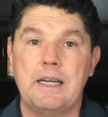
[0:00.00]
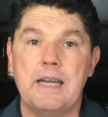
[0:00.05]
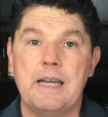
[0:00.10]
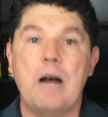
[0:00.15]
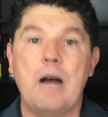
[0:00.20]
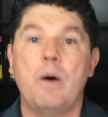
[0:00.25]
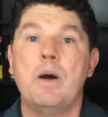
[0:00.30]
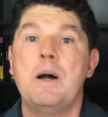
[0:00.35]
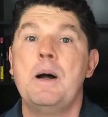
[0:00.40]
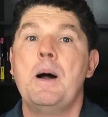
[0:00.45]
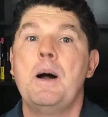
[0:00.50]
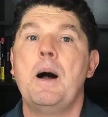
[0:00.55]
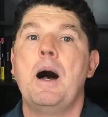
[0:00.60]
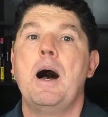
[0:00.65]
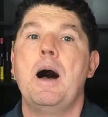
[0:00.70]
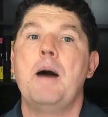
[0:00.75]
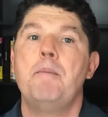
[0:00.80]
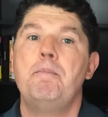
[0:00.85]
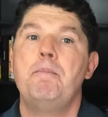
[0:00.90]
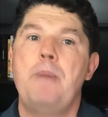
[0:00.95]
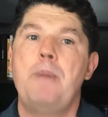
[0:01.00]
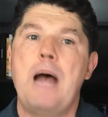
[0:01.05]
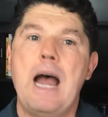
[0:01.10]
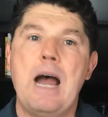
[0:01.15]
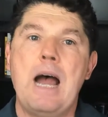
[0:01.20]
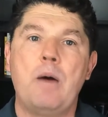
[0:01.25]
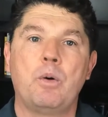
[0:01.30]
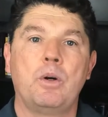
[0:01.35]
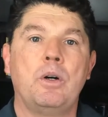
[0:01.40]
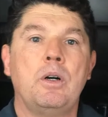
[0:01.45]
Now, a
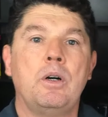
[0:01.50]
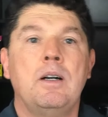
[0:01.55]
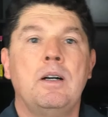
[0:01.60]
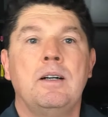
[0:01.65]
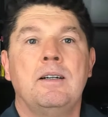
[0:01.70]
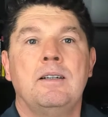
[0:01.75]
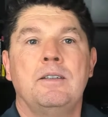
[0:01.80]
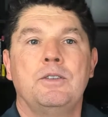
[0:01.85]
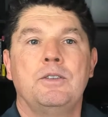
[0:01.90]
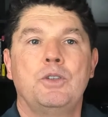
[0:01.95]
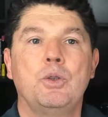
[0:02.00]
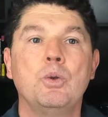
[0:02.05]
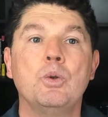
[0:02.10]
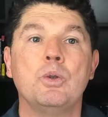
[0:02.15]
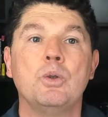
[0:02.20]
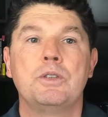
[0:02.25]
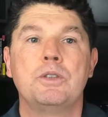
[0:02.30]
power tool